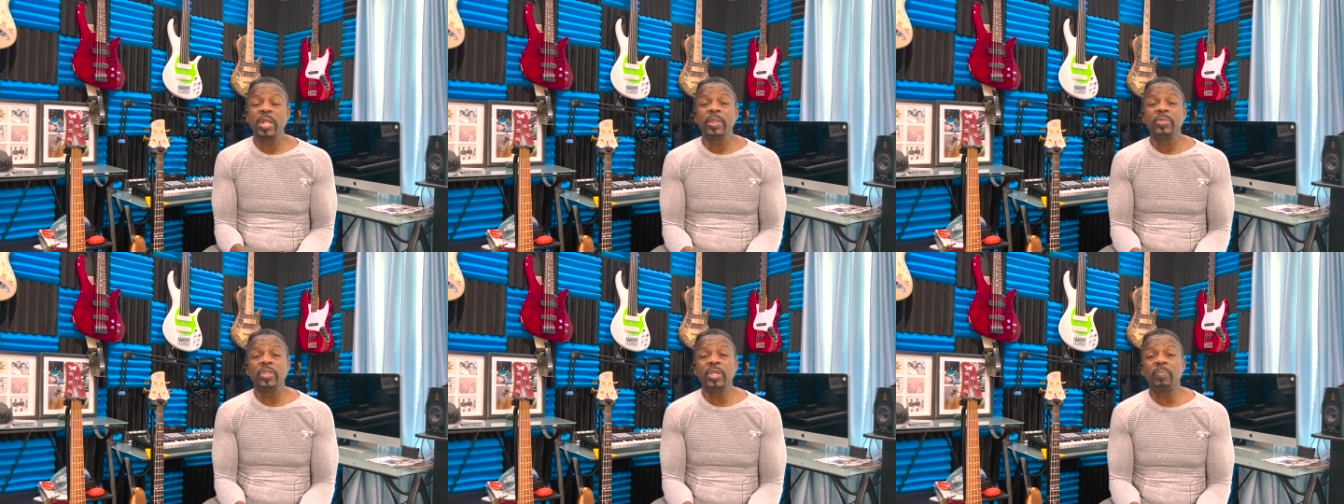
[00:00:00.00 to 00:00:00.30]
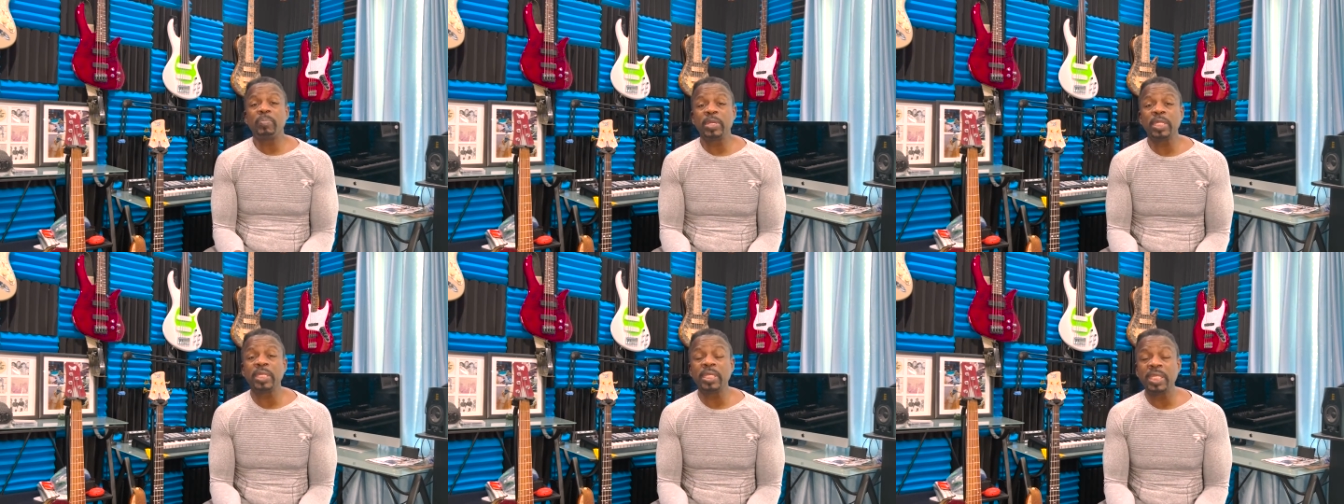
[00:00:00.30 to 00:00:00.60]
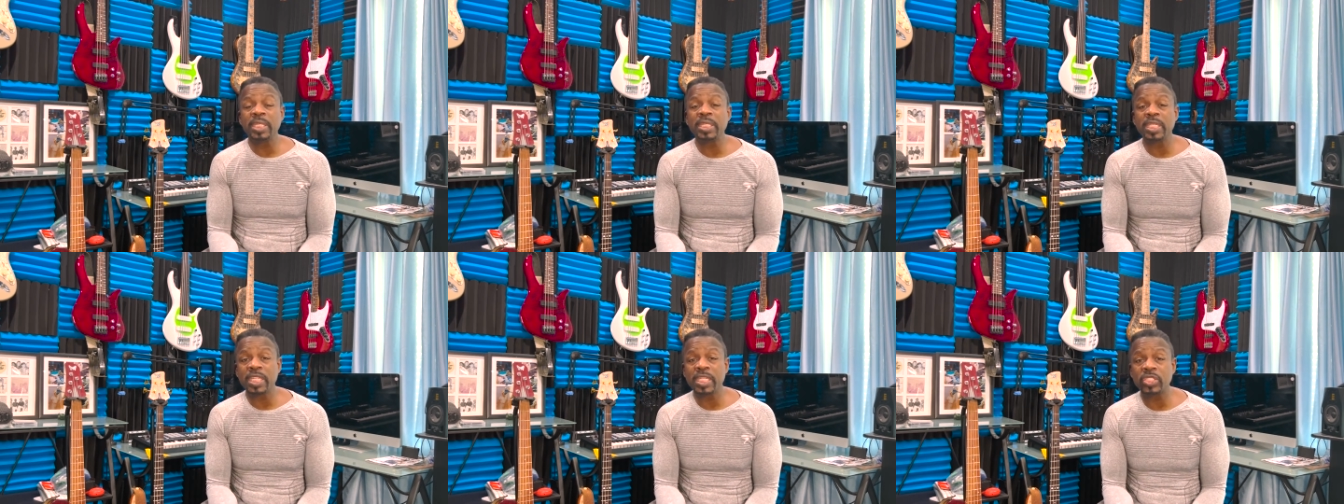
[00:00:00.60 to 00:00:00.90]
the
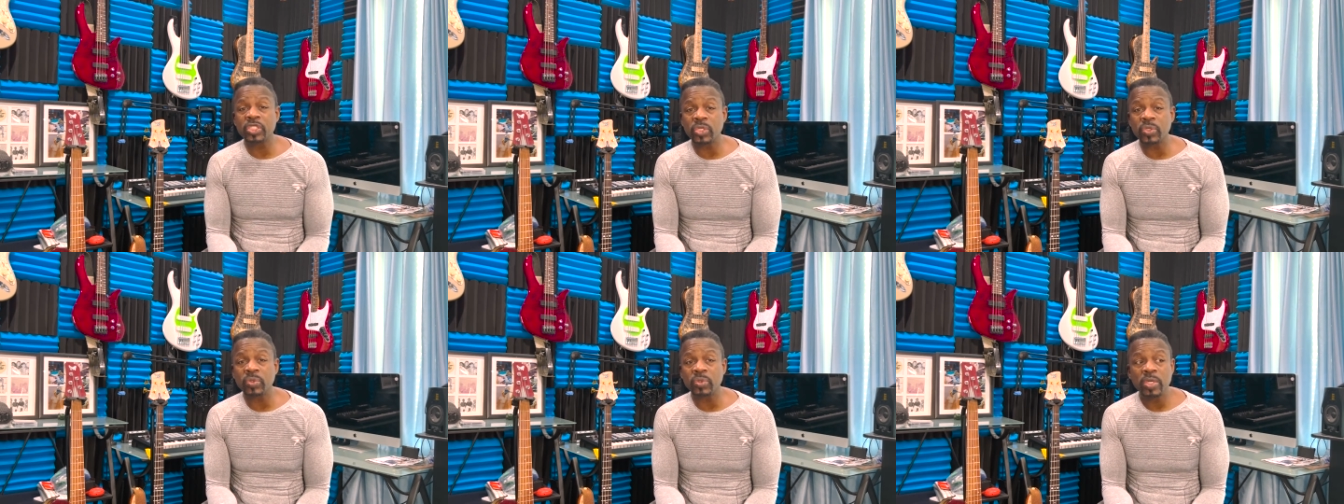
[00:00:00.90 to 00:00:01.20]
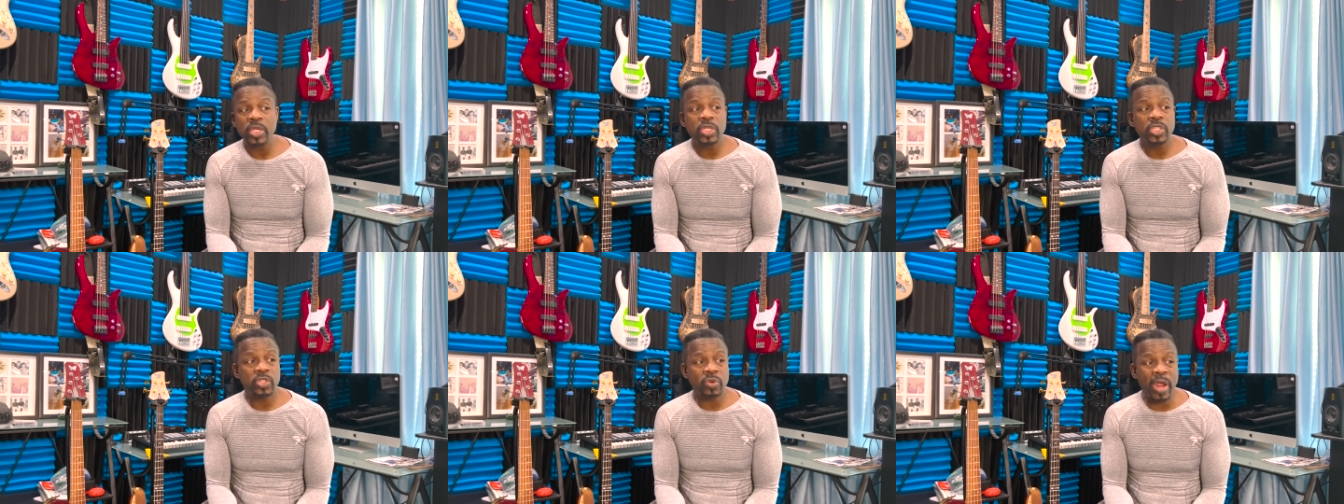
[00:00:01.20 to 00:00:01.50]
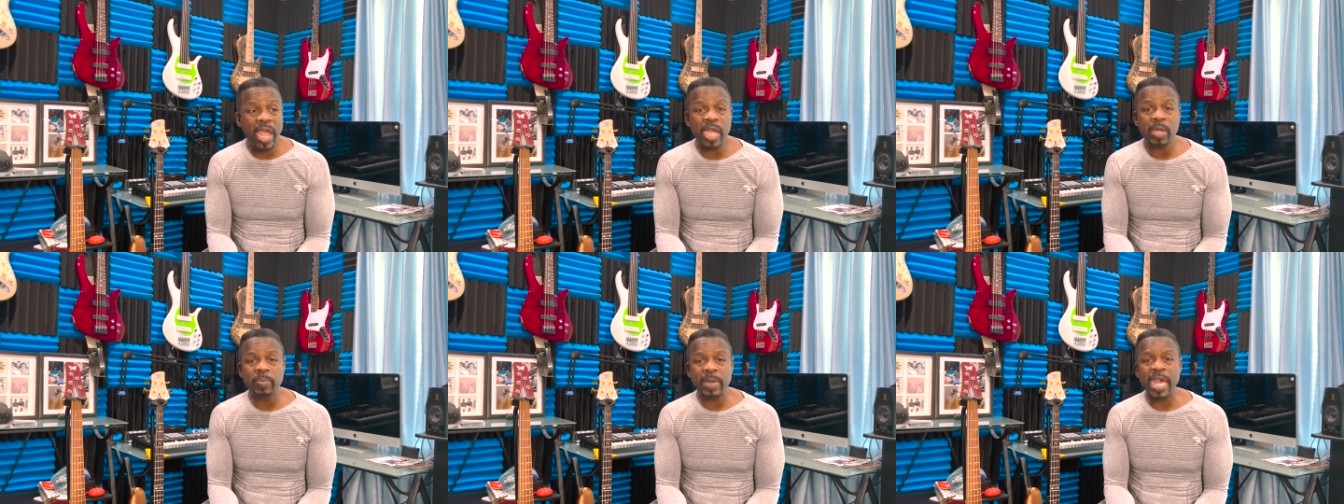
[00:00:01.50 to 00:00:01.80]
ability to, to
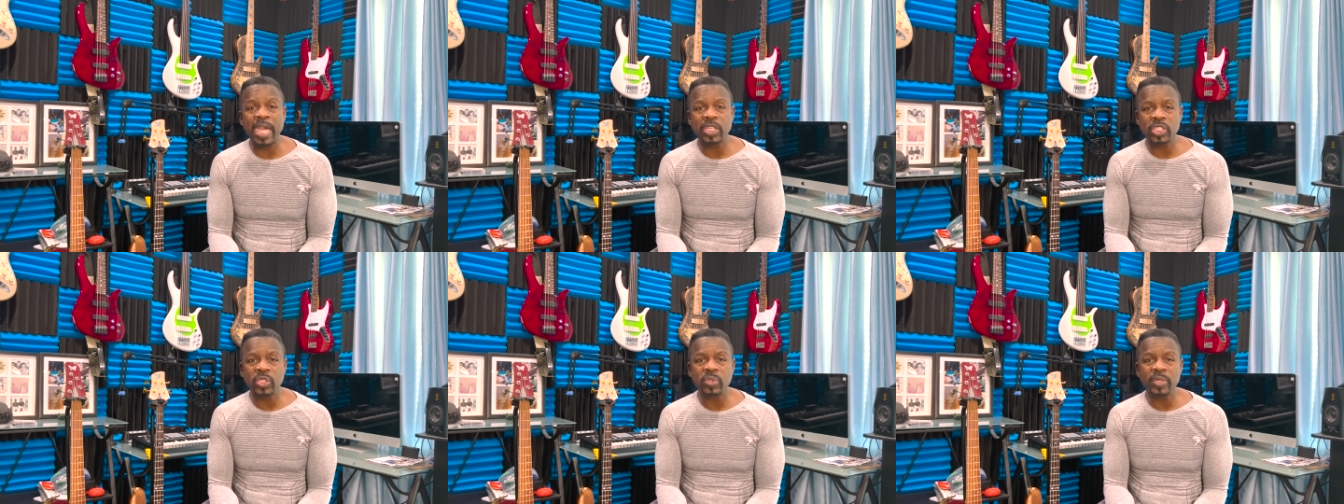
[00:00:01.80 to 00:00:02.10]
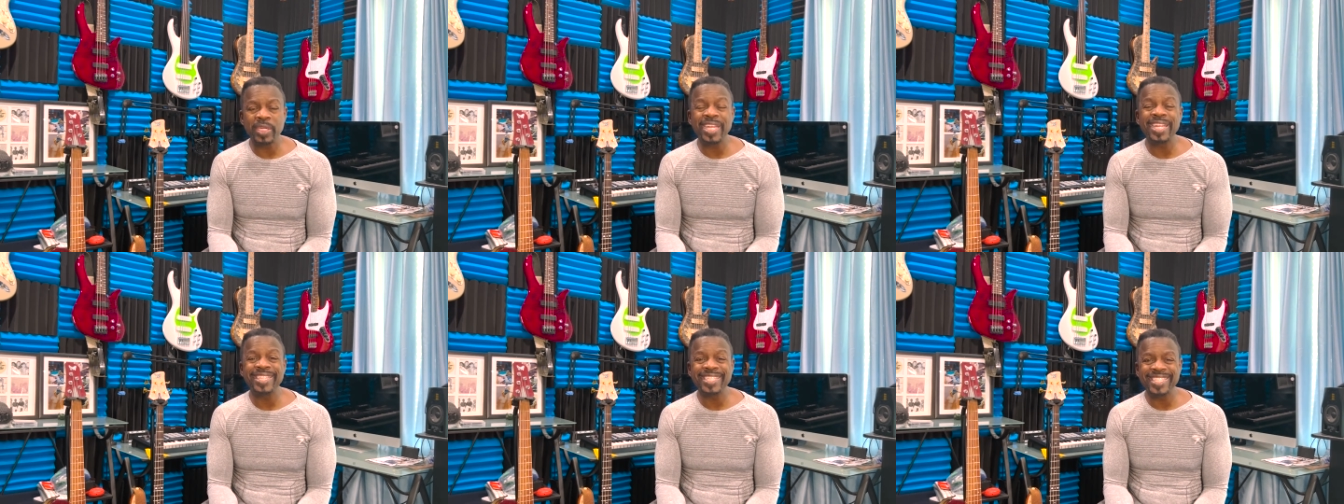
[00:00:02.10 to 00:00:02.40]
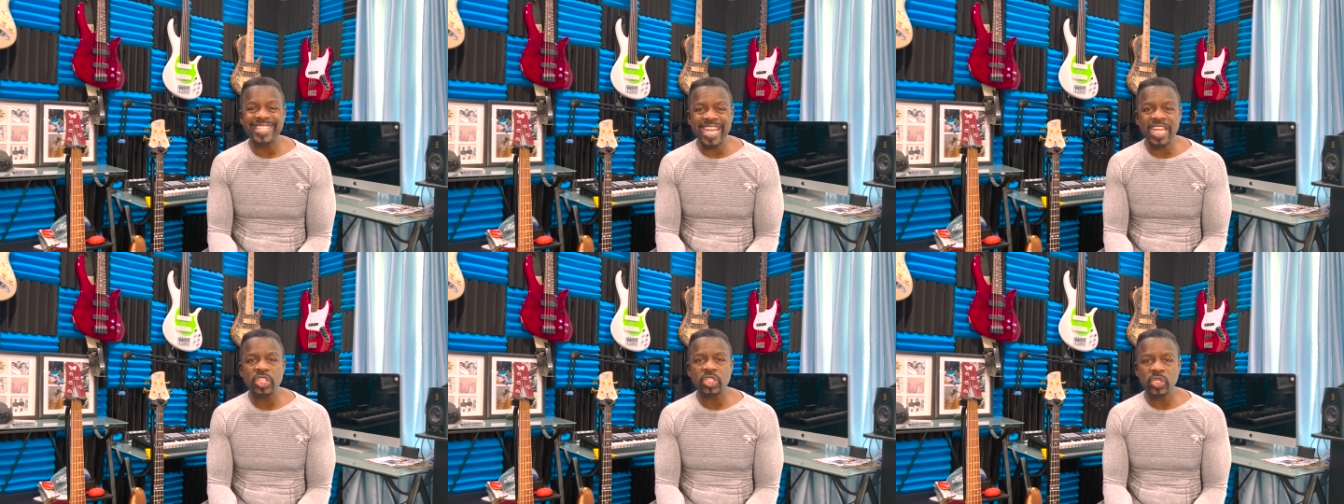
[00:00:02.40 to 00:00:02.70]
track back to it and
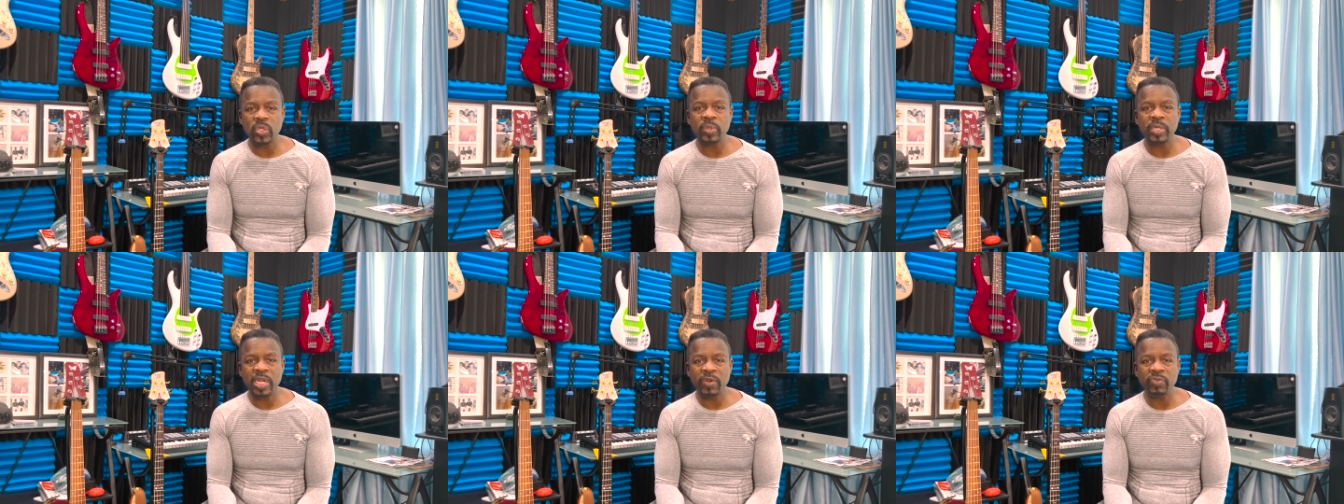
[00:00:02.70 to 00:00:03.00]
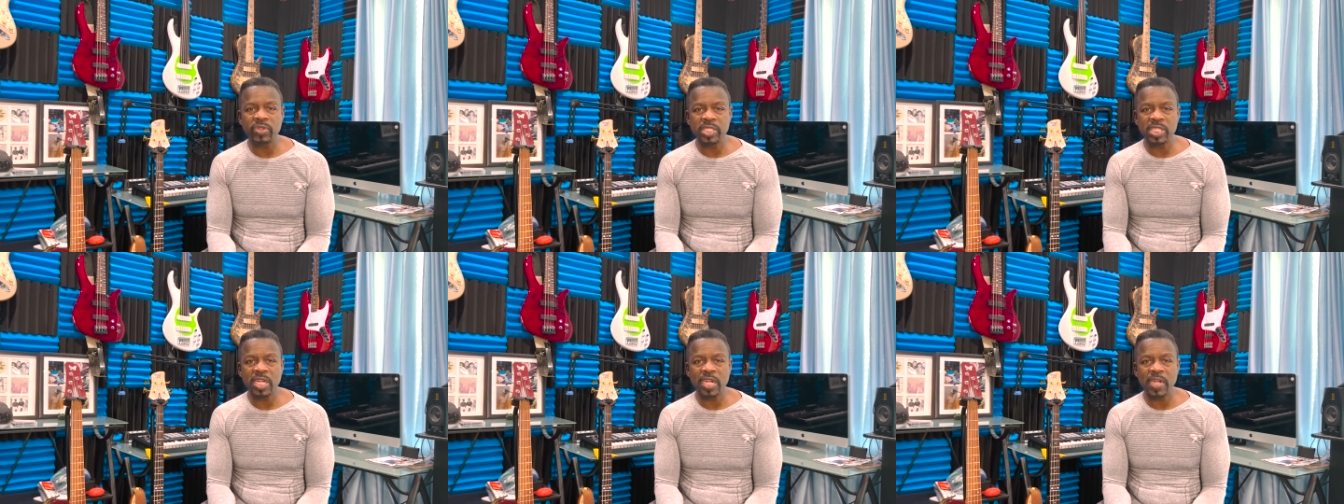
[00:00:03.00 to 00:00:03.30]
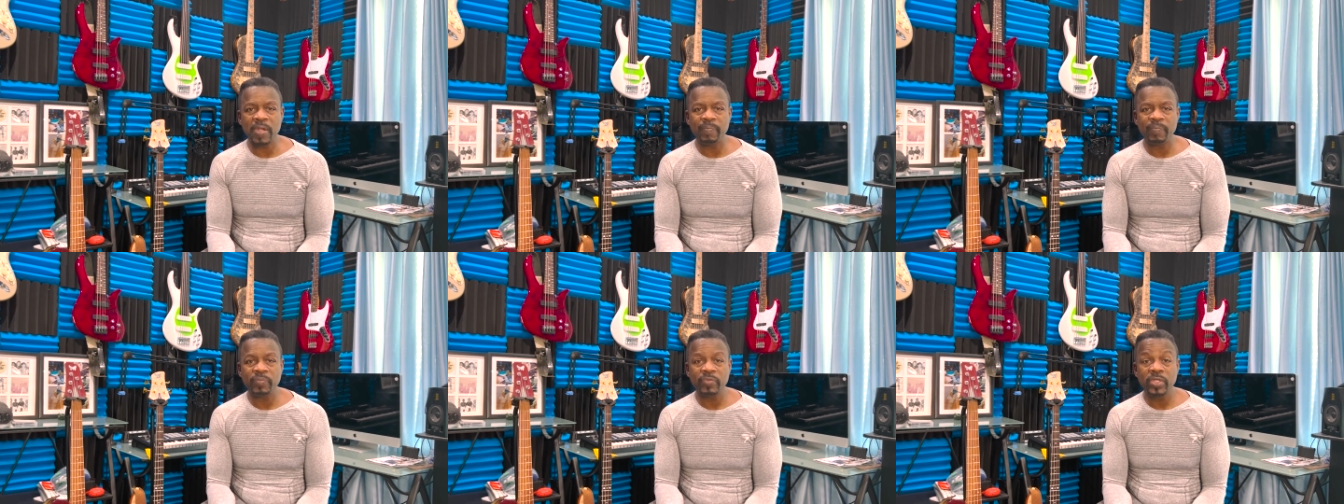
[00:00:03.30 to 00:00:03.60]
get to it every
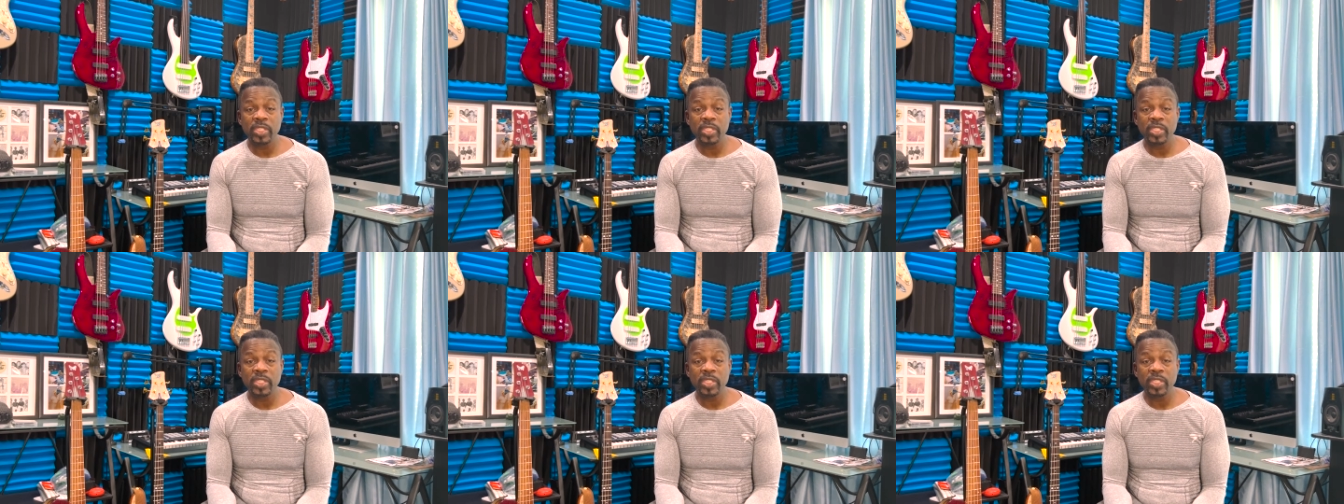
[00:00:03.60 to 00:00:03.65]
time.